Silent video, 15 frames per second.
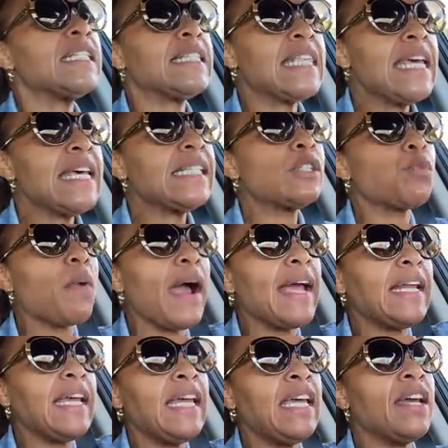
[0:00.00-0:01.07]
this
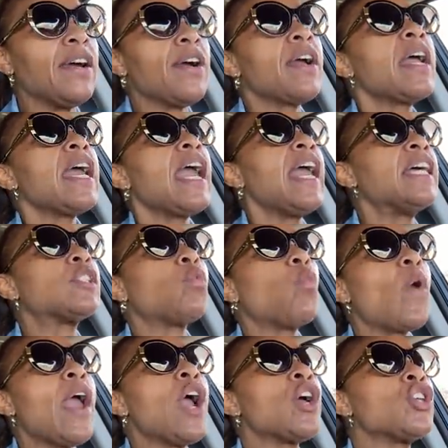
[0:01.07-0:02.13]
right here is
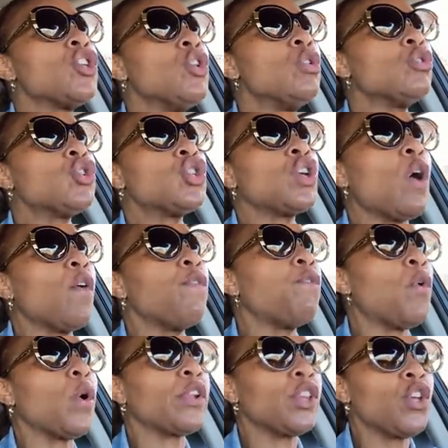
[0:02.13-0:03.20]
where you show
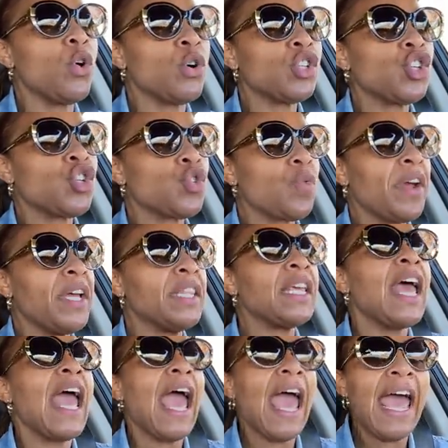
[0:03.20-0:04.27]
forth your strength
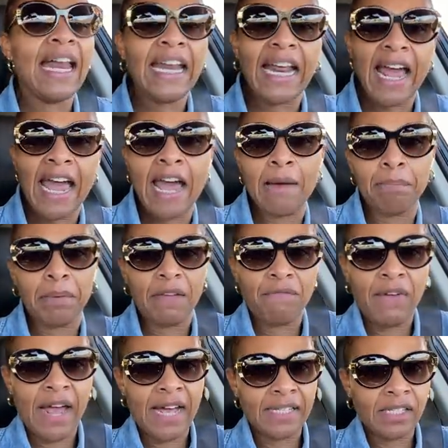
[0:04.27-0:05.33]
and it
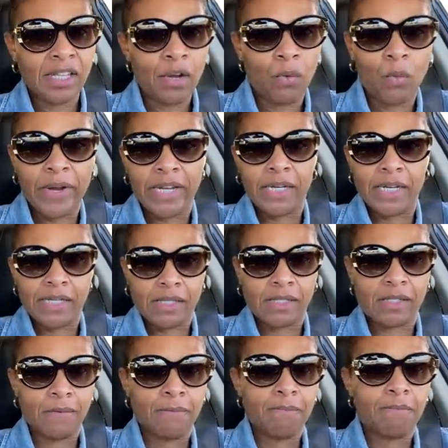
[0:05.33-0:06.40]
amplifies their
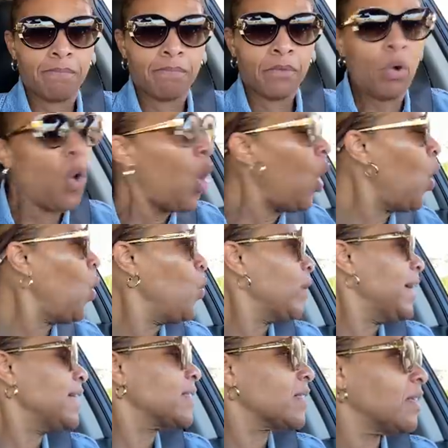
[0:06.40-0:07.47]
weakness. Oh,
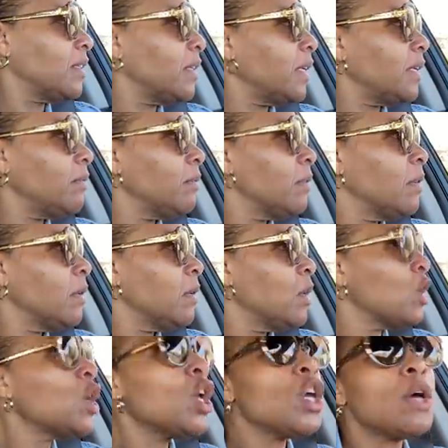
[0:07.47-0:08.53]
that's good.
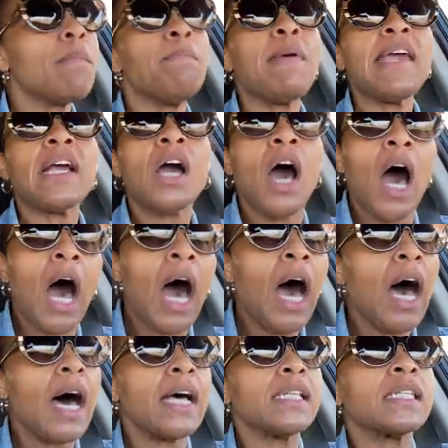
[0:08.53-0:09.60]

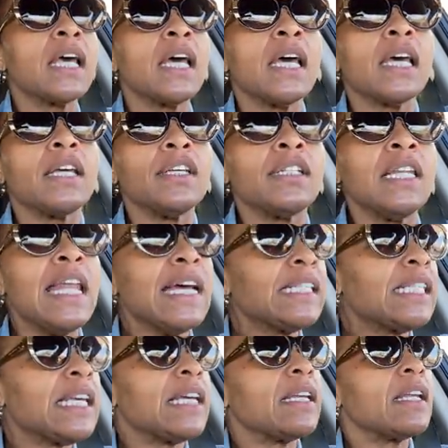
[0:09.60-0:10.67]
Because,
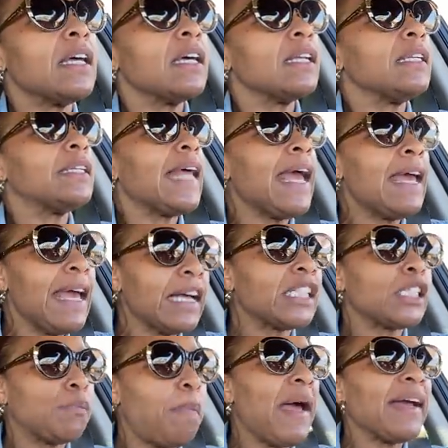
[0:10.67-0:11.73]
listen, they
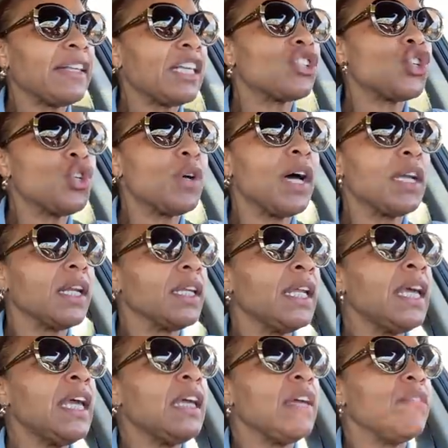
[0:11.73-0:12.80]
expect that you're going to
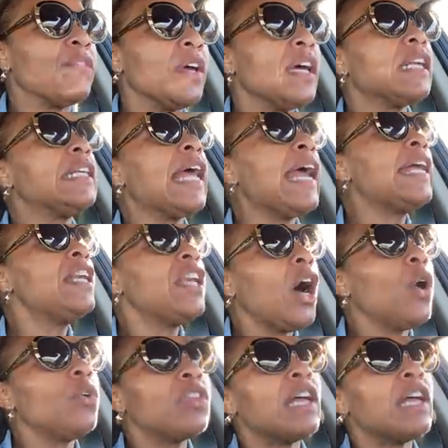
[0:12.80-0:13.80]
leave. They know